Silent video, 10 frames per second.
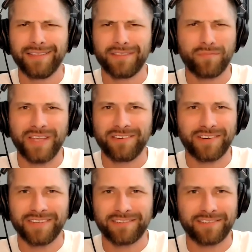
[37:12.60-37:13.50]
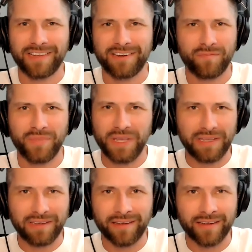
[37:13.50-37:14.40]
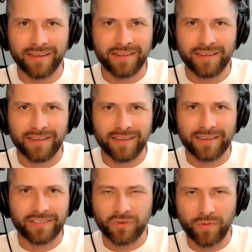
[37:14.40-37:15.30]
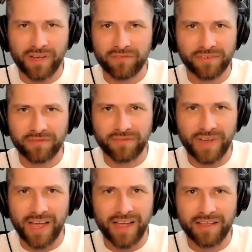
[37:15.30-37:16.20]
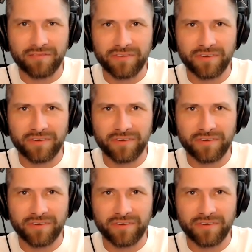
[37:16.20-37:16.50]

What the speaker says: the Patriots are going to be 12-5